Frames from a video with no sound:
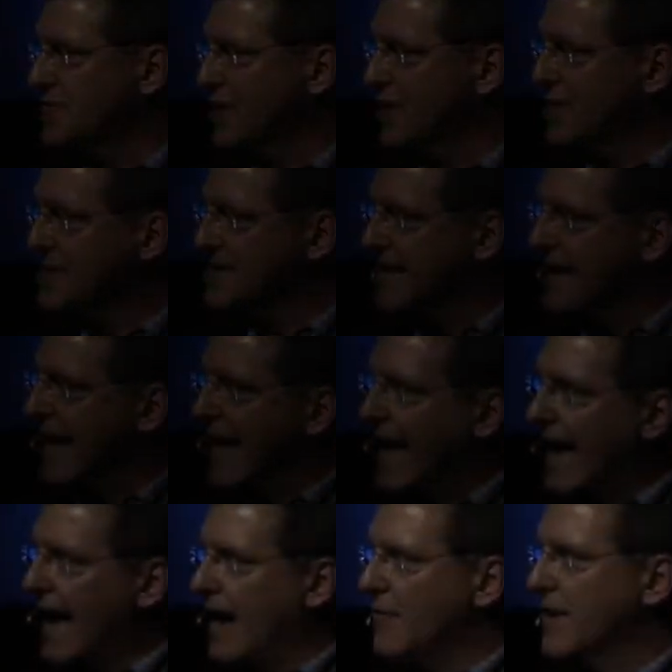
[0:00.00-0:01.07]
there was
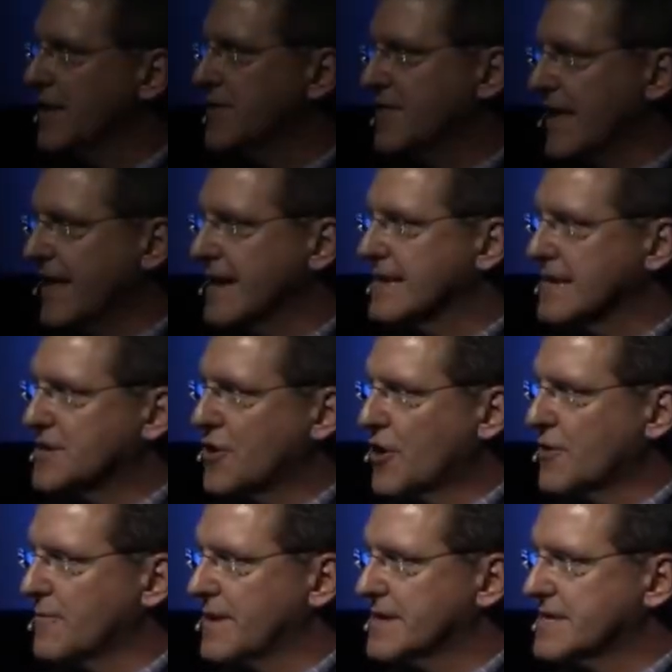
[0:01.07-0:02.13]
how we think
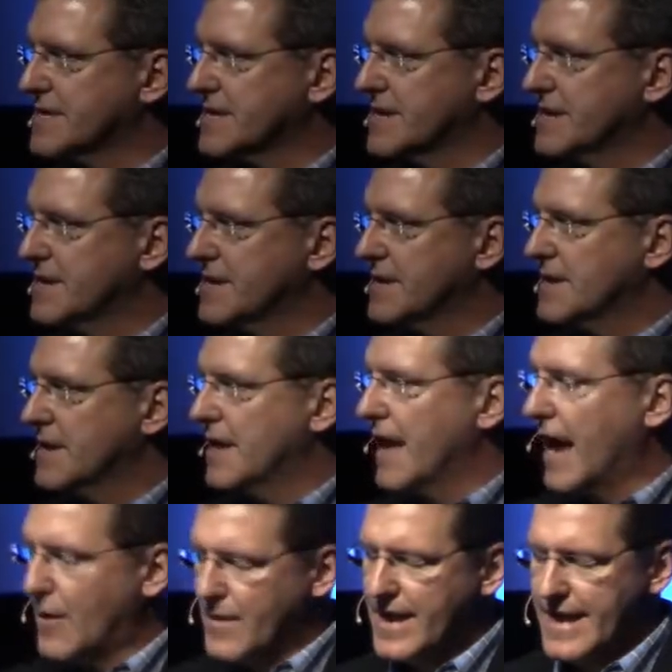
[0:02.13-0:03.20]
determines
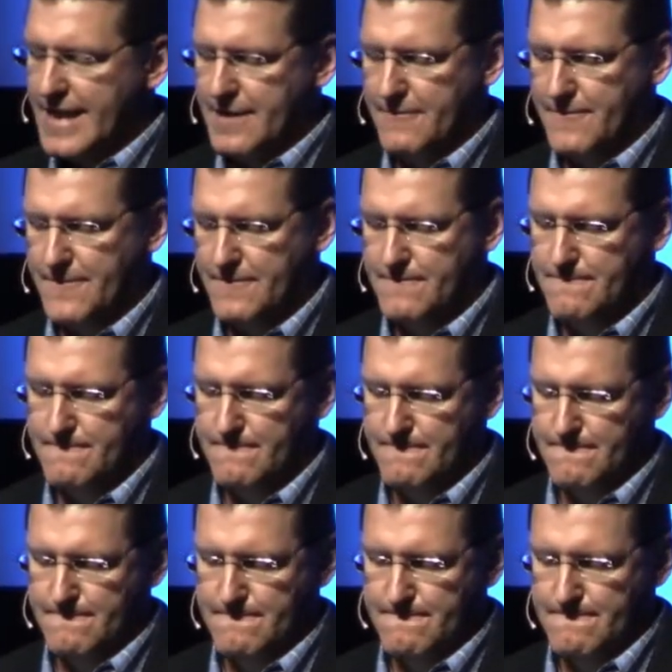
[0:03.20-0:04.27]
how we live.
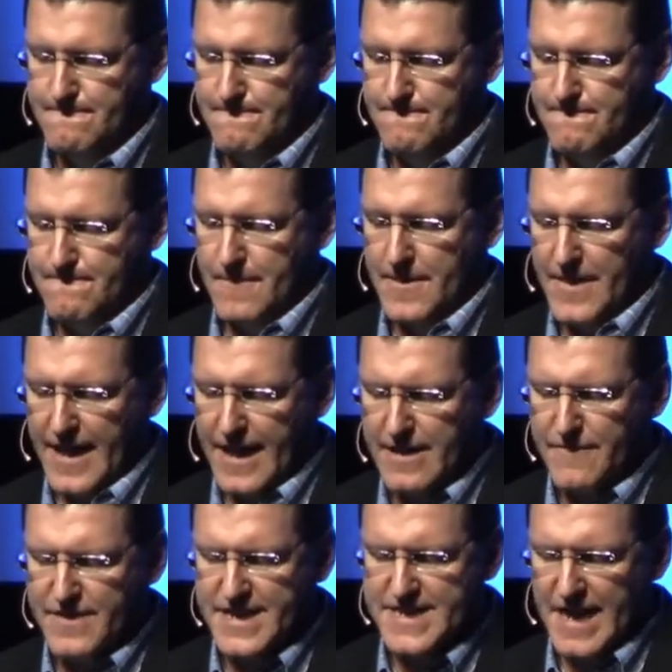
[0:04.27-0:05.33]
The end
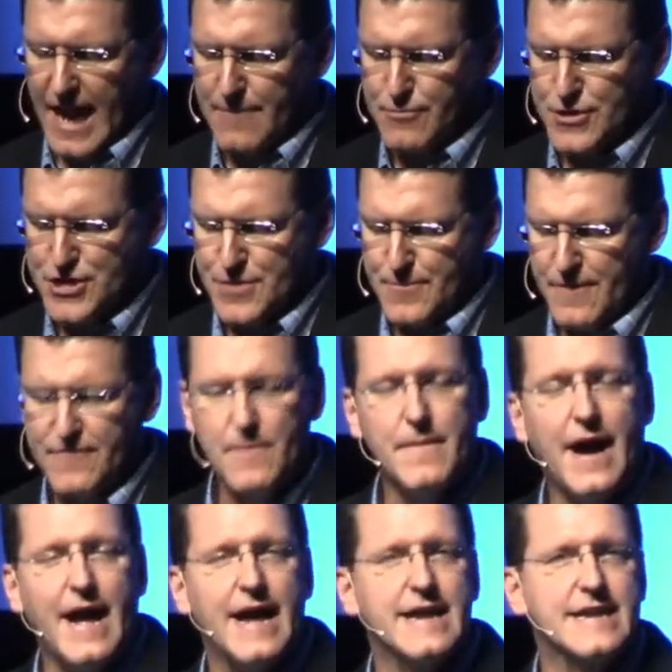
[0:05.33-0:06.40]
of discipleship of the
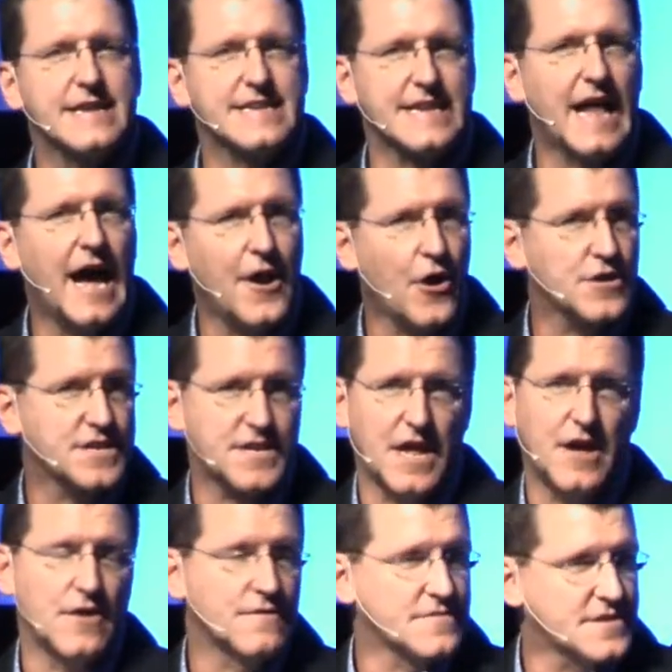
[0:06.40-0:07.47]
mind is not
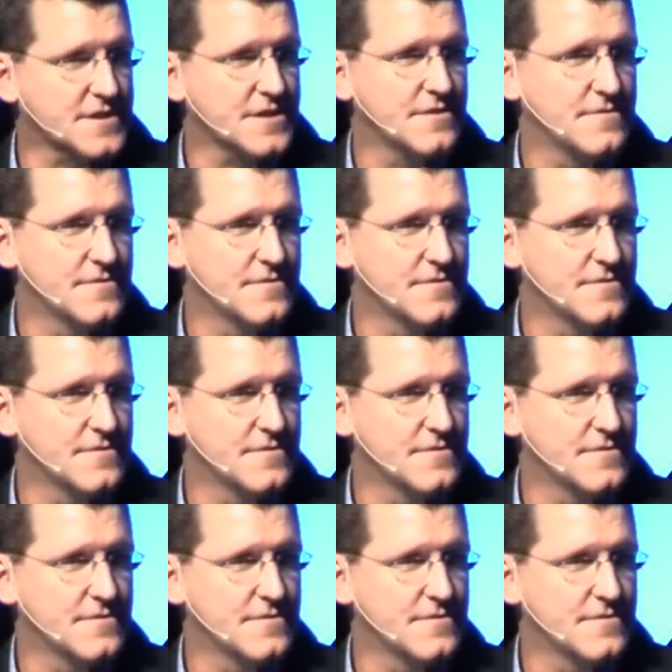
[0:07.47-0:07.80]
ourselves,